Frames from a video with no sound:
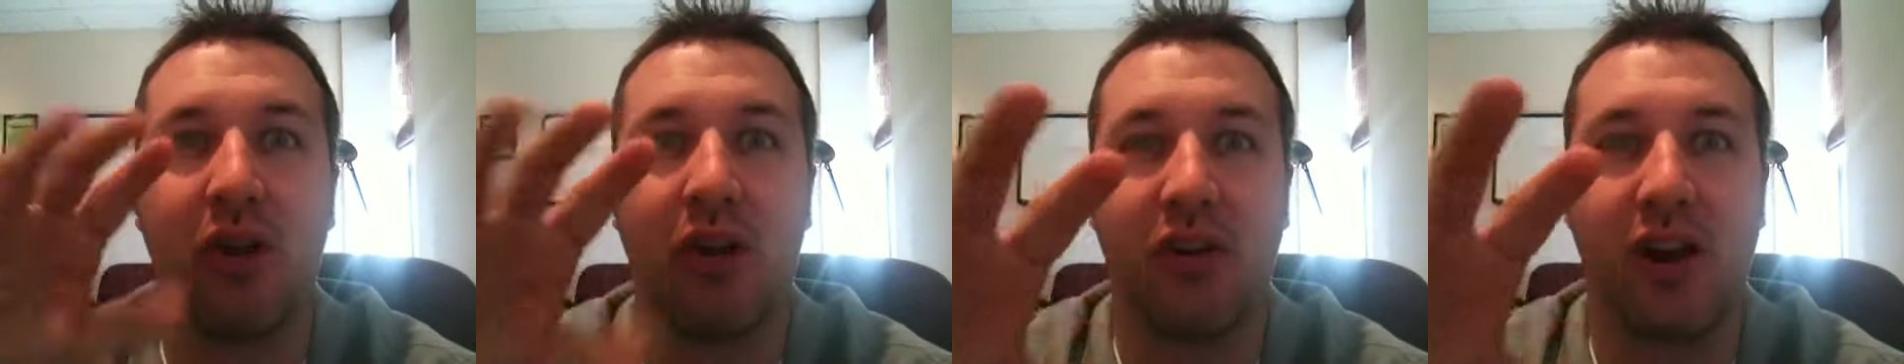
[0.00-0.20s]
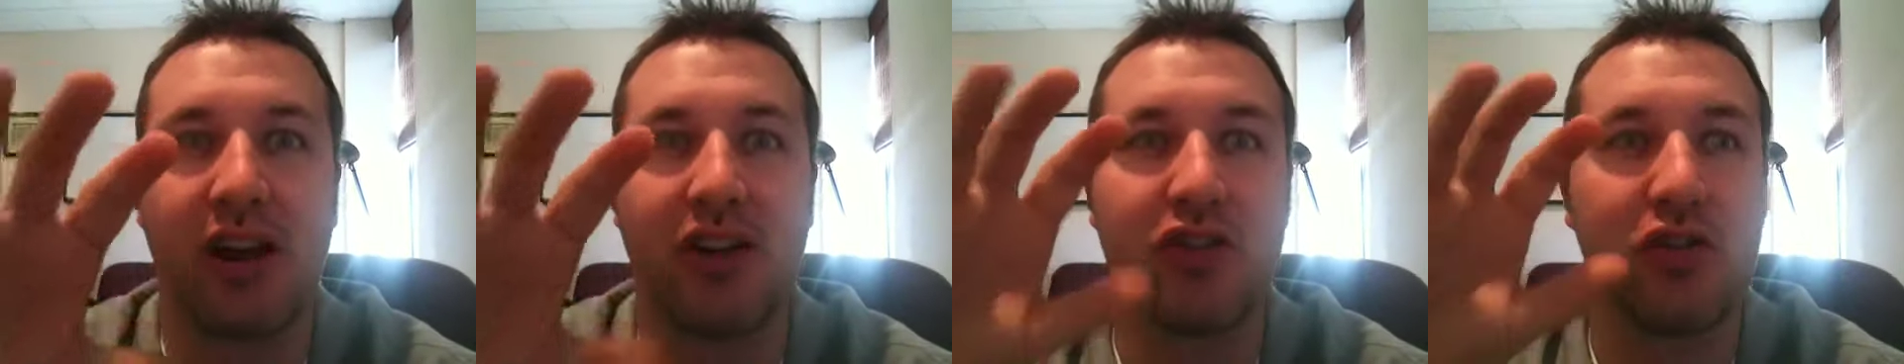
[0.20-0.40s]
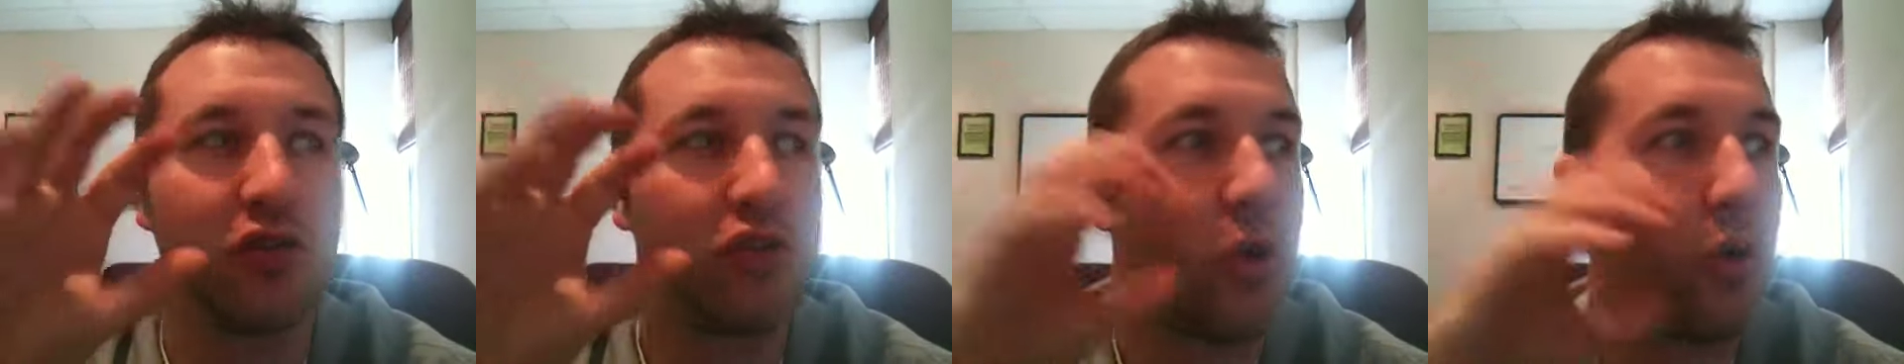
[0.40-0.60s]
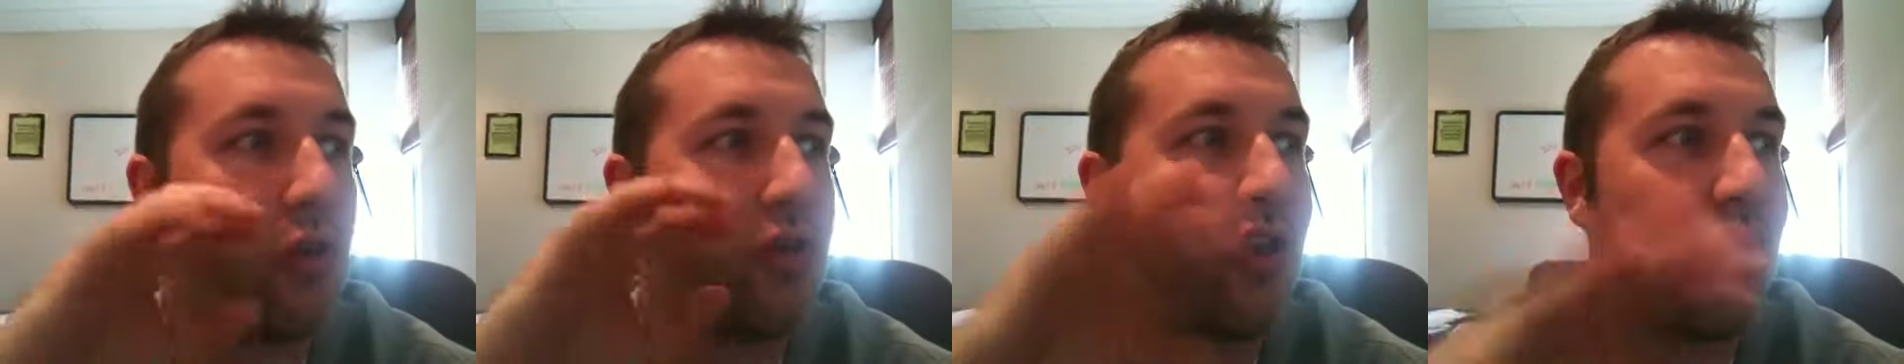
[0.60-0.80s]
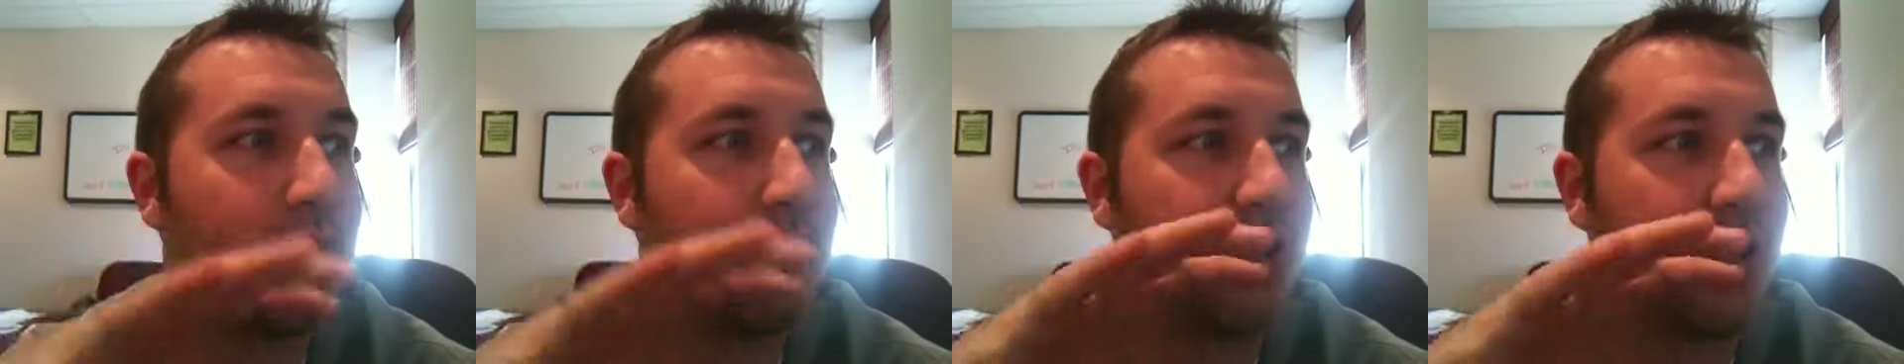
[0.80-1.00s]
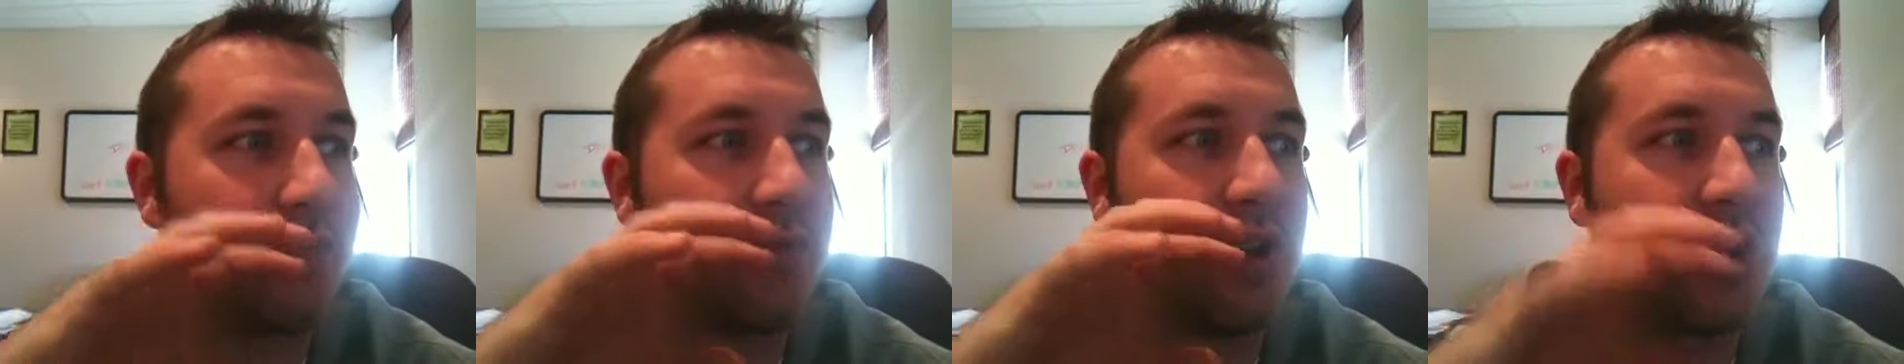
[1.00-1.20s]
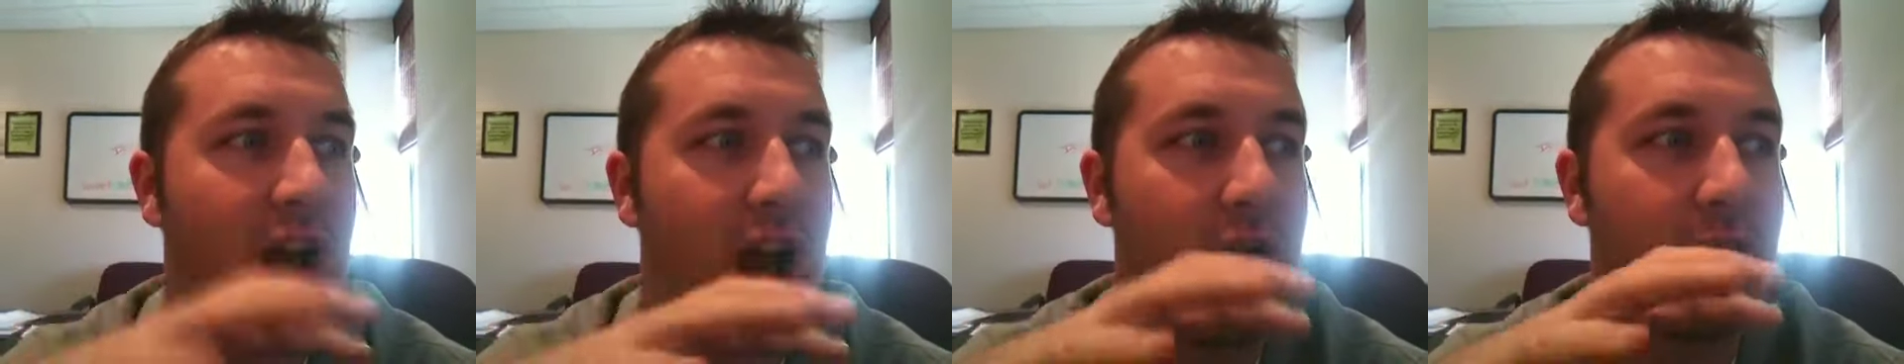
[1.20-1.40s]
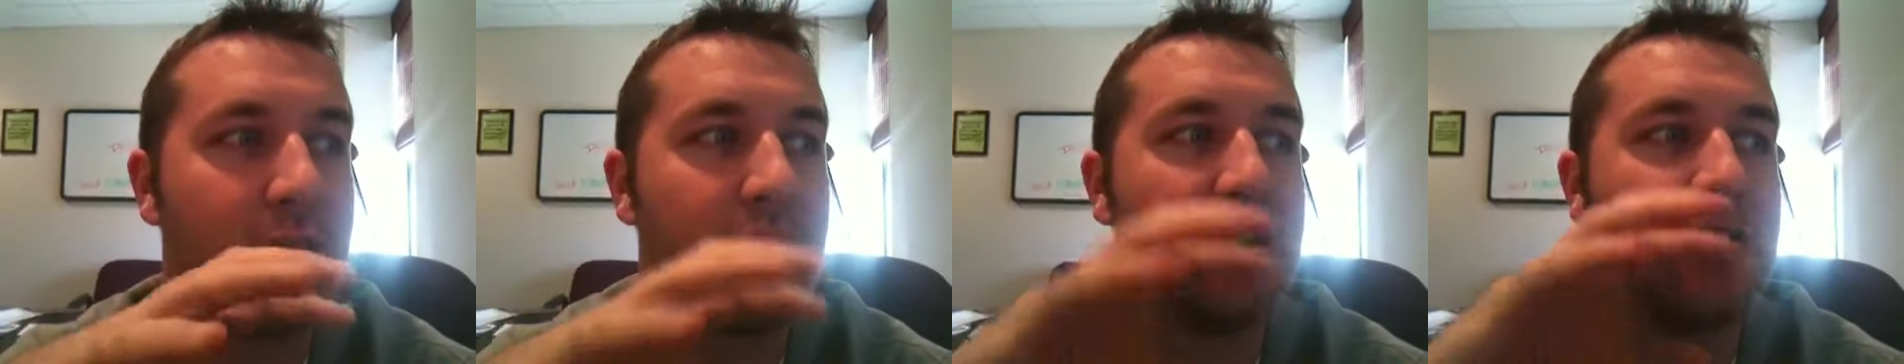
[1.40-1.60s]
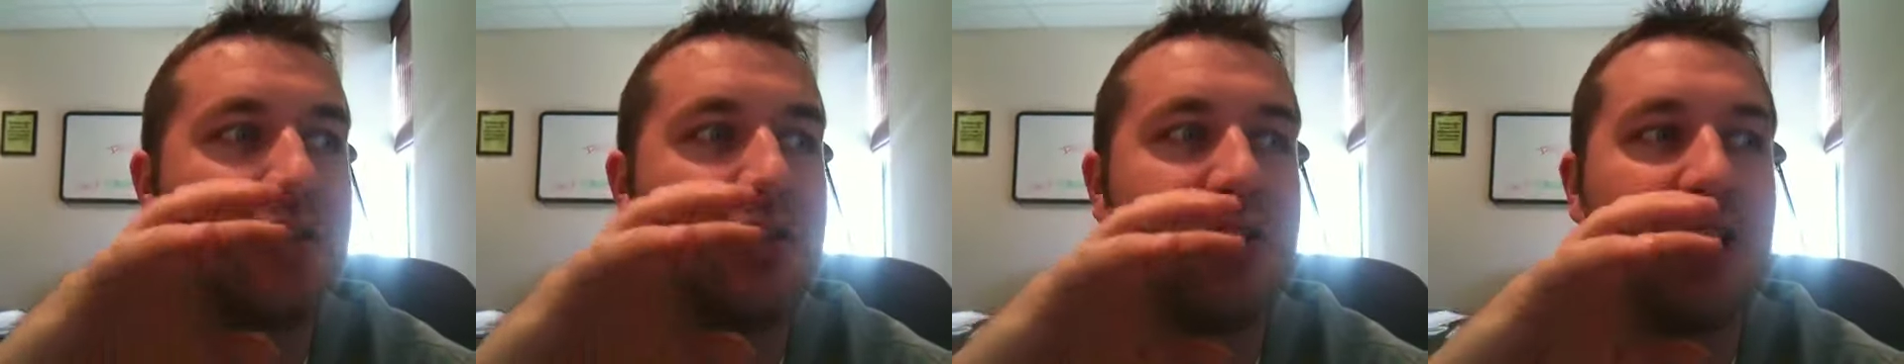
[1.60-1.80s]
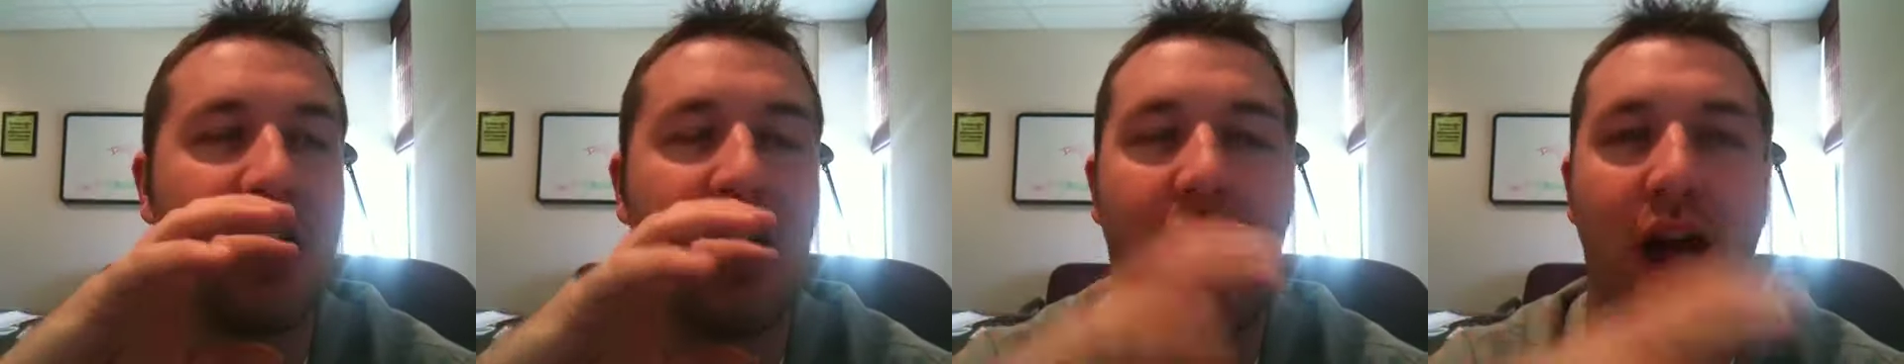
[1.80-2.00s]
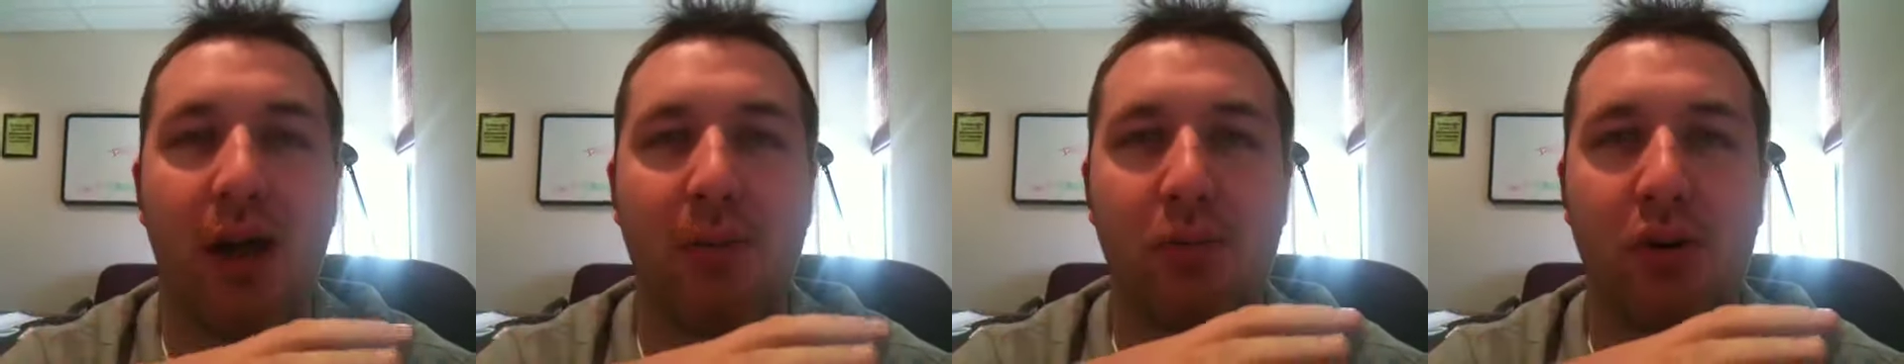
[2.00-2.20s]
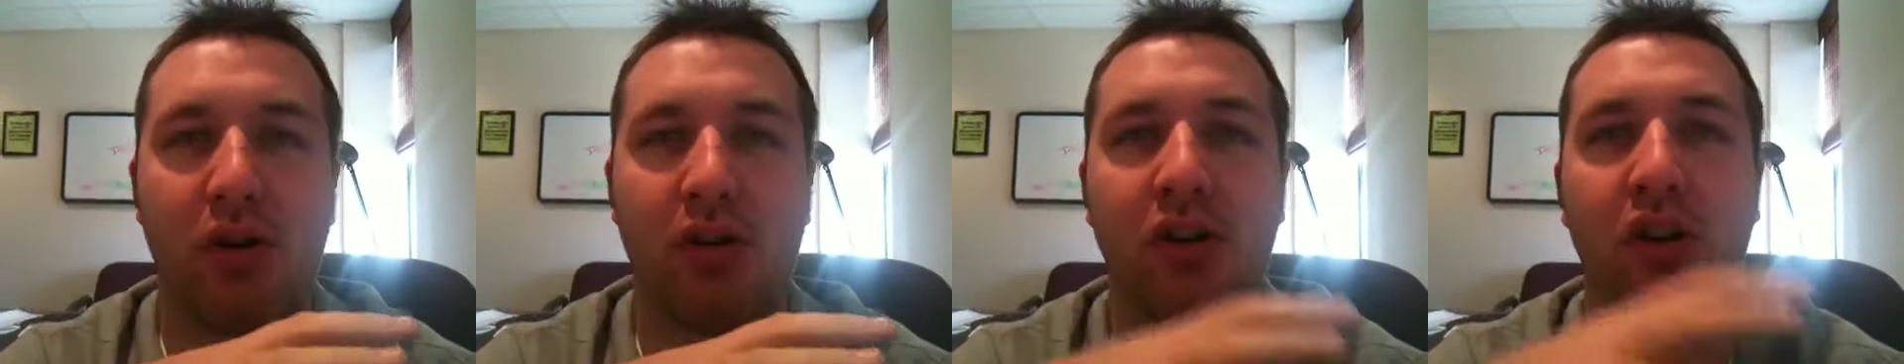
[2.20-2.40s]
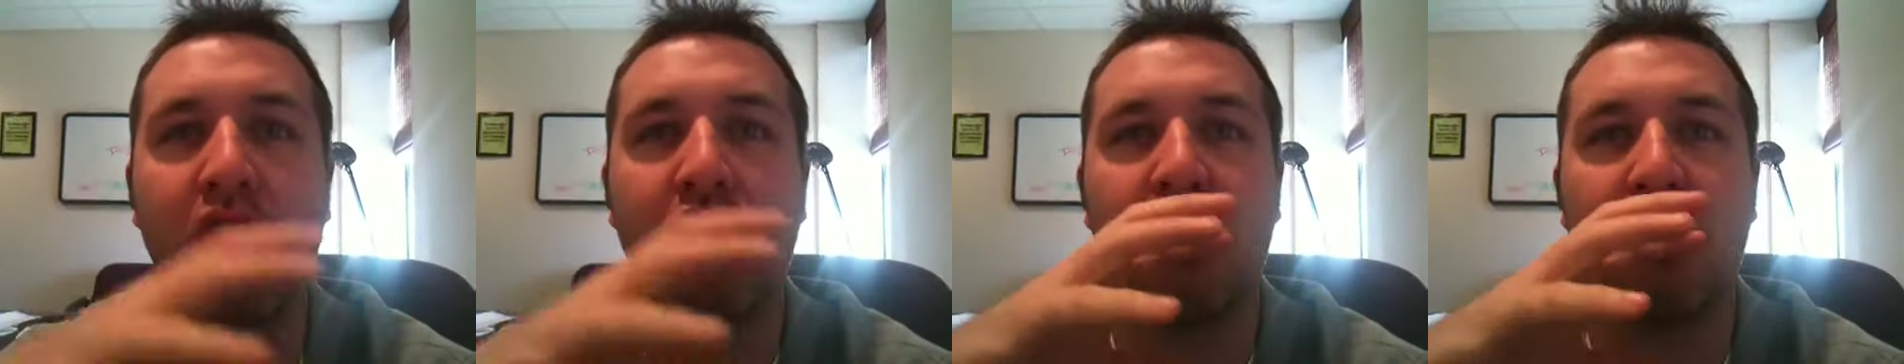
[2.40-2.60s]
Okay, so go thumbs up the comment that I put